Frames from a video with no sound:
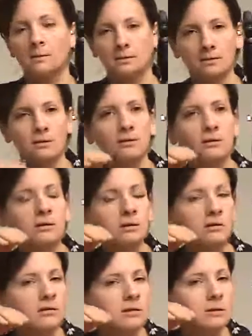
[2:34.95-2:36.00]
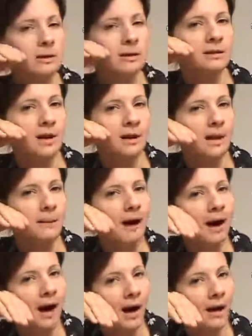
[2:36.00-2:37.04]
So I encourage your students to bring the tongue up
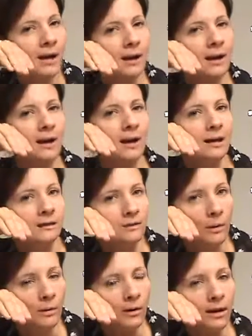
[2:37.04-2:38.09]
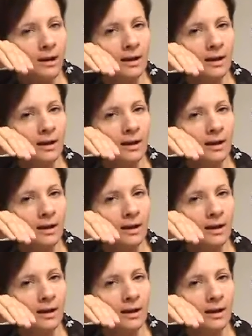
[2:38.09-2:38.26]
high and forward.